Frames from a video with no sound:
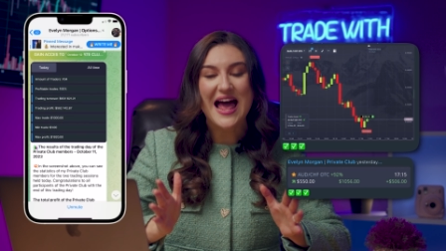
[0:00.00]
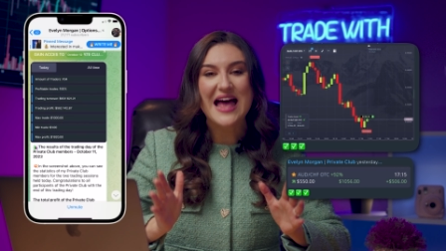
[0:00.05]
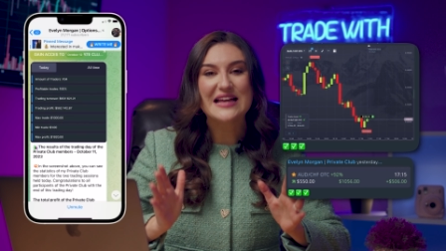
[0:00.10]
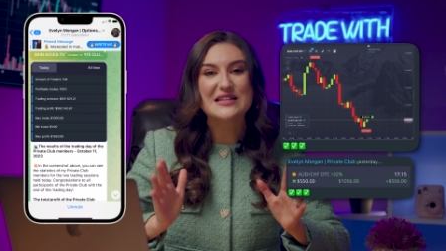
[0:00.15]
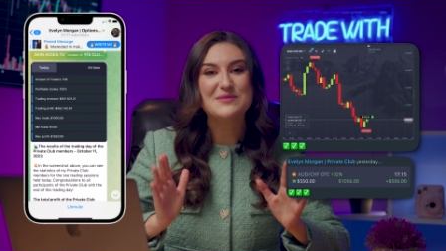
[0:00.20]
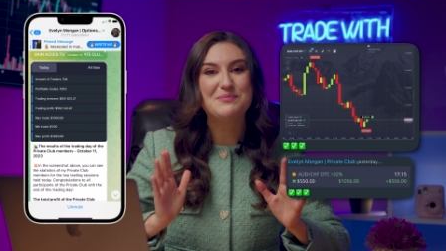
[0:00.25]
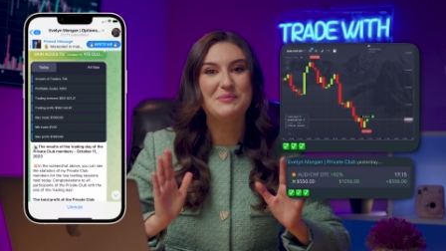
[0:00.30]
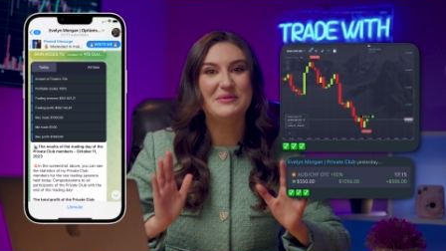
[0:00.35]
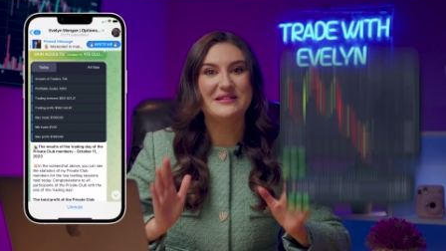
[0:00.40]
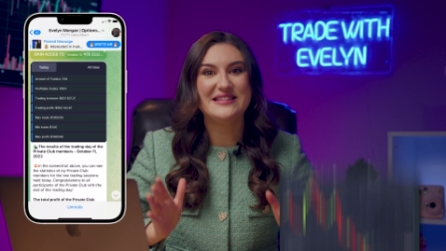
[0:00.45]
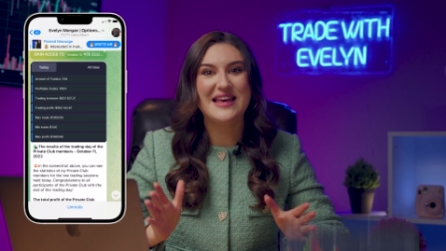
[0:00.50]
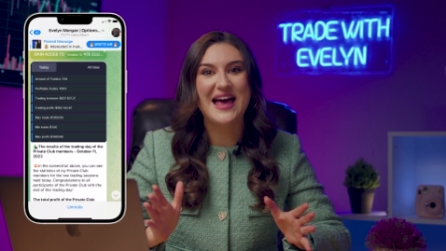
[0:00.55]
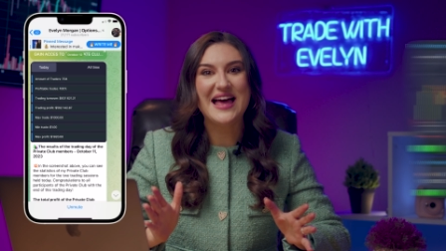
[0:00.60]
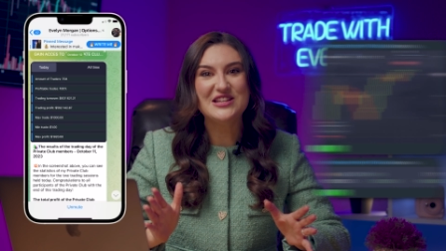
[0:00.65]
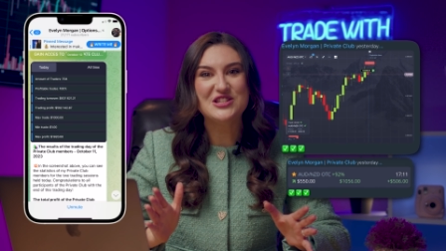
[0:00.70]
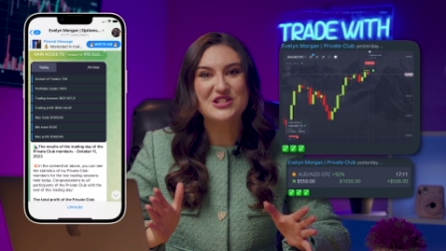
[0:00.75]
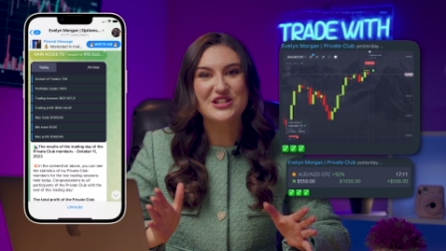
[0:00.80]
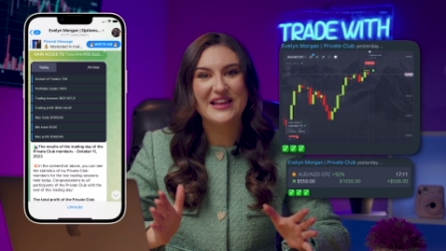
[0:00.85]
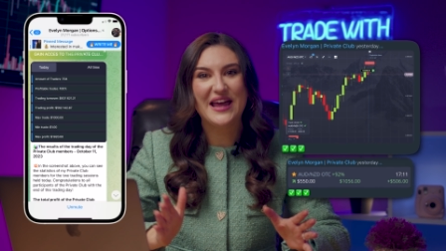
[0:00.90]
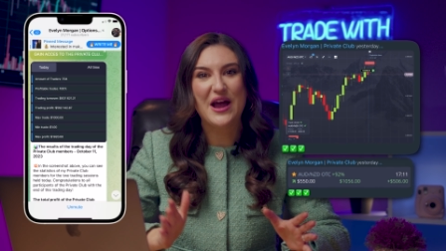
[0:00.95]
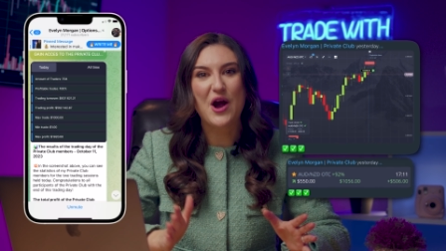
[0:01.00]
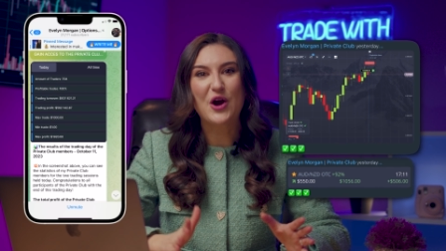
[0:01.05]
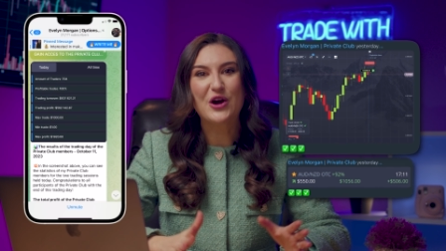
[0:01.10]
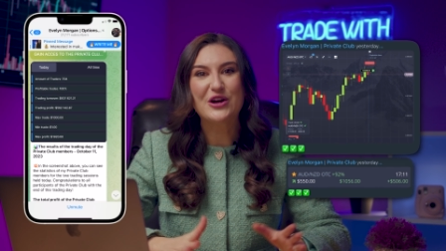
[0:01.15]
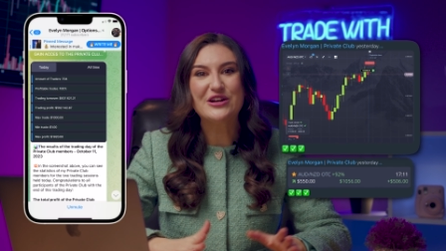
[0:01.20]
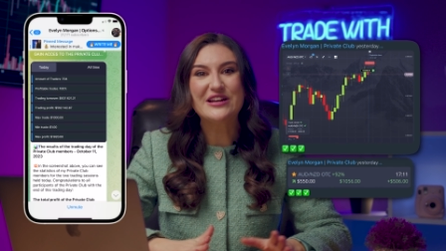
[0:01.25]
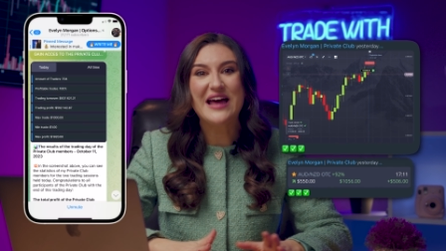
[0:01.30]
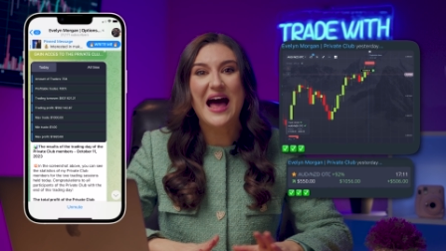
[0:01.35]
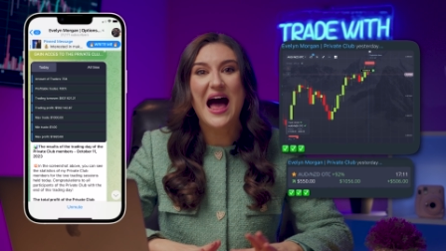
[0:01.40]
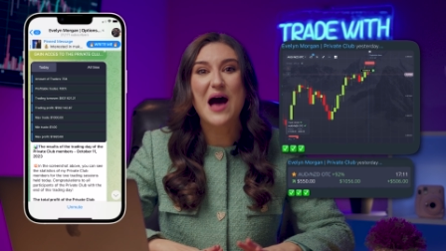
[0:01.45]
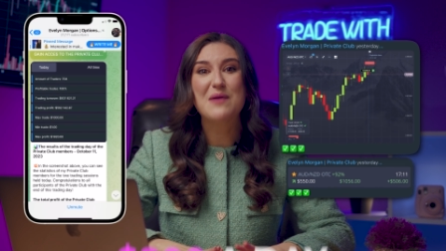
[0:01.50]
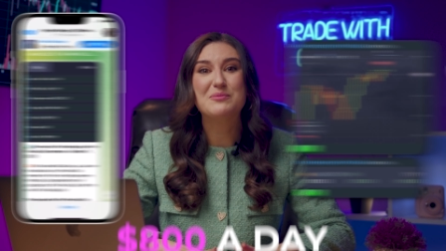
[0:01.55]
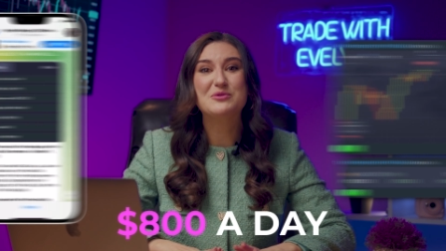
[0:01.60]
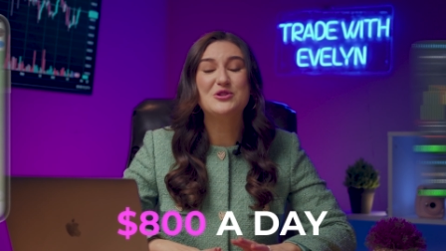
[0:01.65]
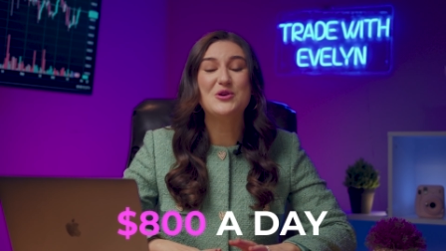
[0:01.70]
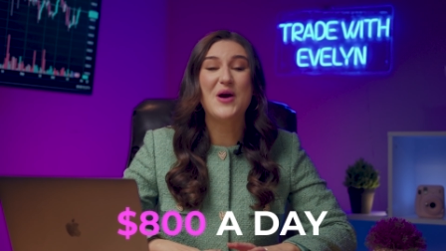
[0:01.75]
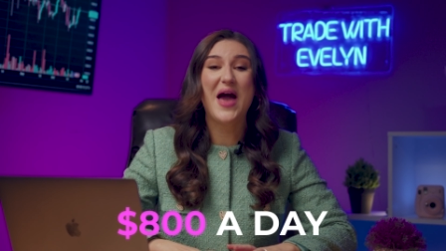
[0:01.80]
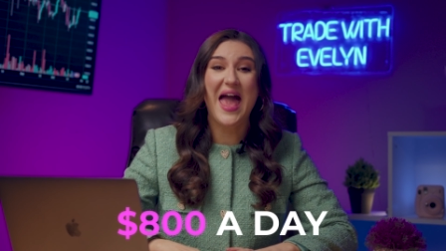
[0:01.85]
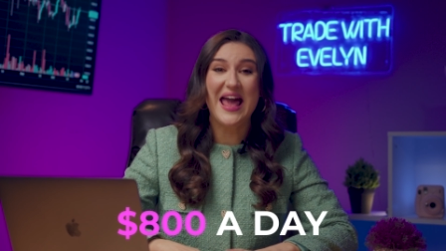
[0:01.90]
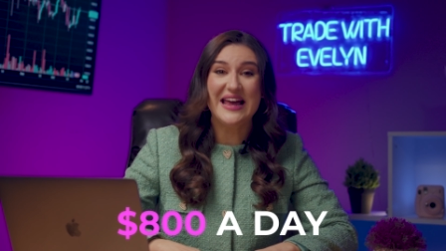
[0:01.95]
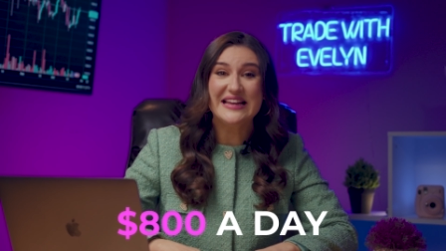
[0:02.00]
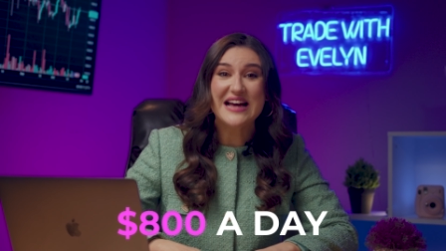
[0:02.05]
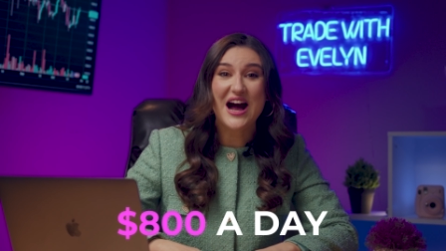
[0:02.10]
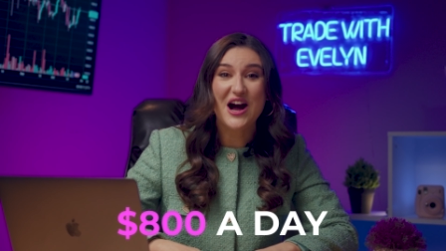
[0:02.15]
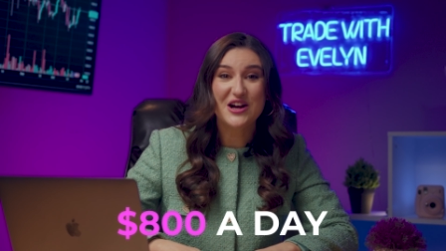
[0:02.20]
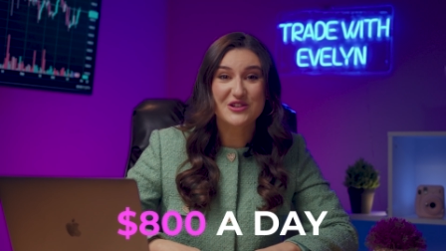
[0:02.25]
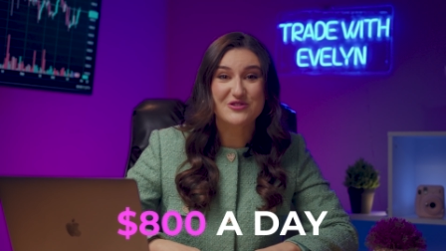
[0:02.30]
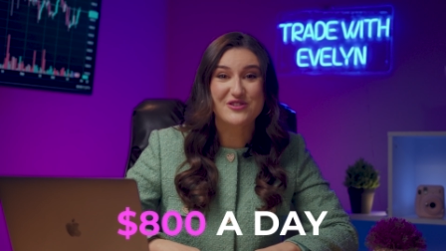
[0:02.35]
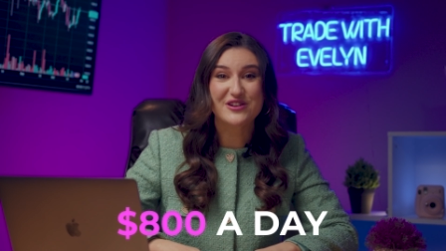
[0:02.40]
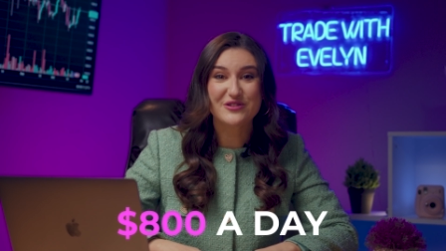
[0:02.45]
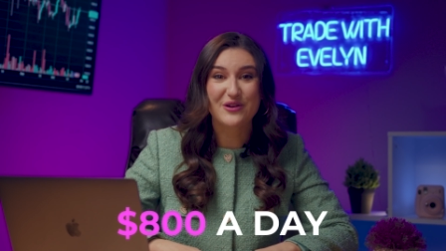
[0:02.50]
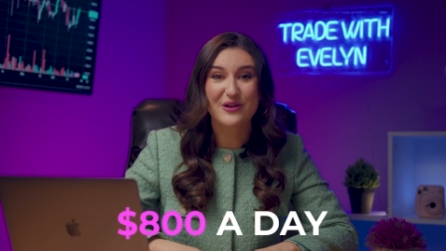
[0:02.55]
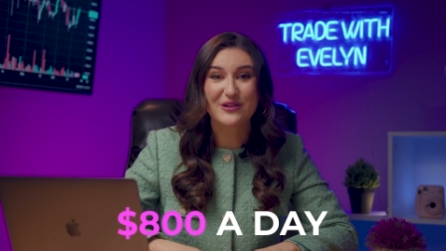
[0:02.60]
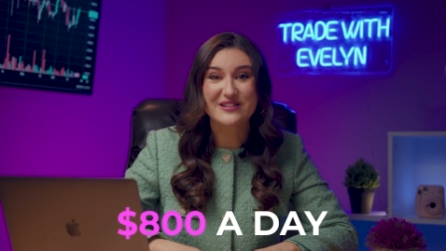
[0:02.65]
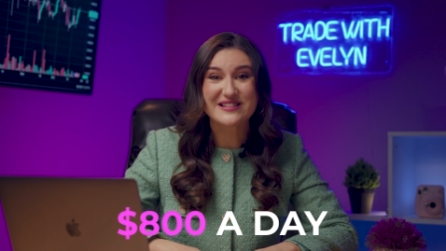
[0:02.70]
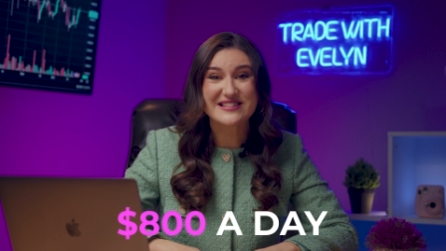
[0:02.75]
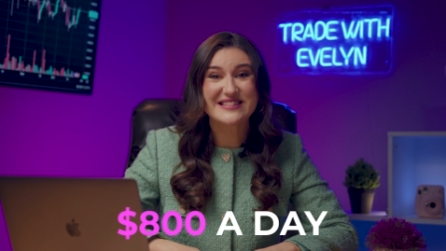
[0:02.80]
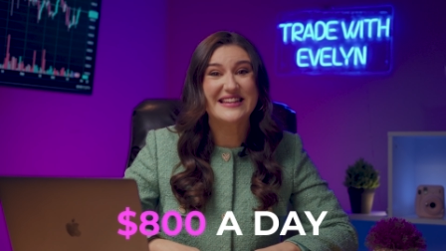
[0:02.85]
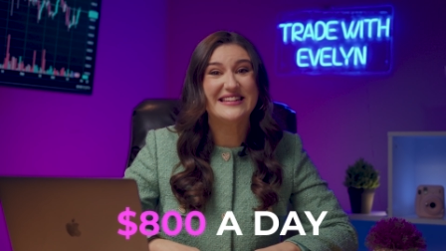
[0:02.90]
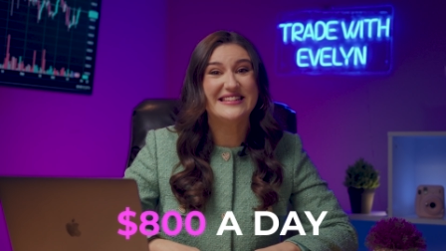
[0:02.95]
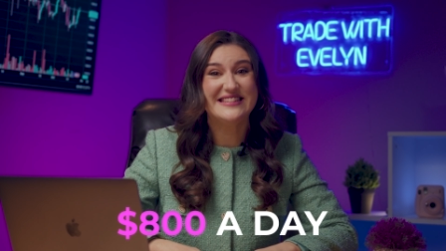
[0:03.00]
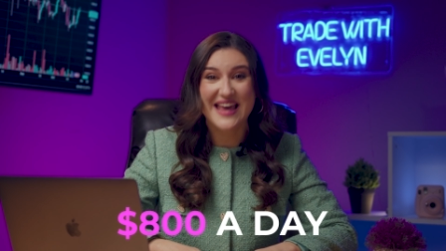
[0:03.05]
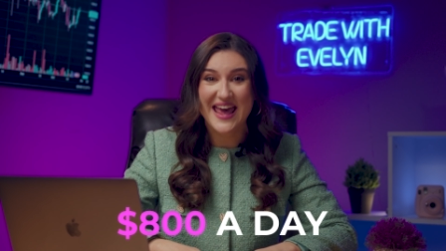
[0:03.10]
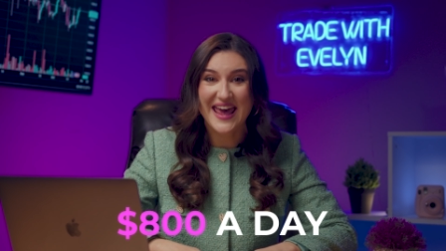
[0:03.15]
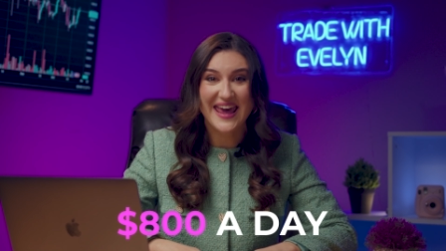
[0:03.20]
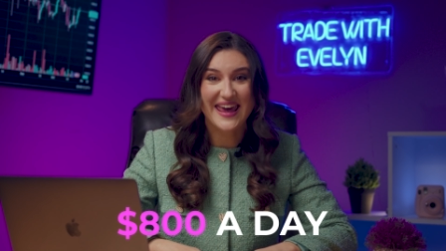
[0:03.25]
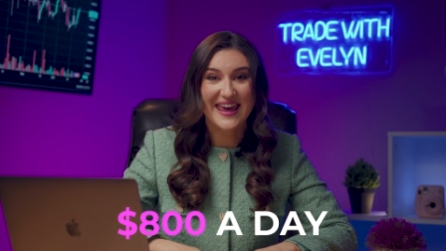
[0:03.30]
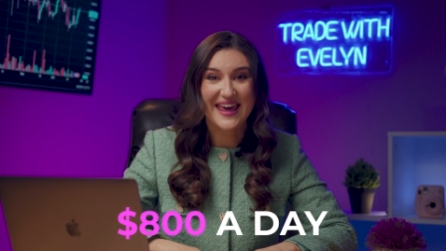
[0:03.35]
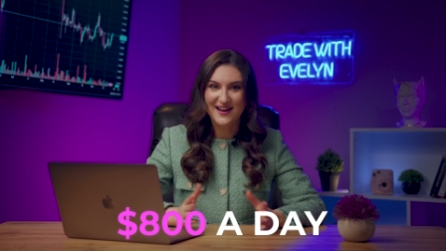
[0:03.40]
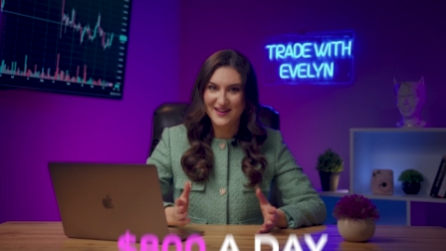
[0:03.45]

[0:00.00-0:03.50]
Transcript: and potentially earn up to $800 a day.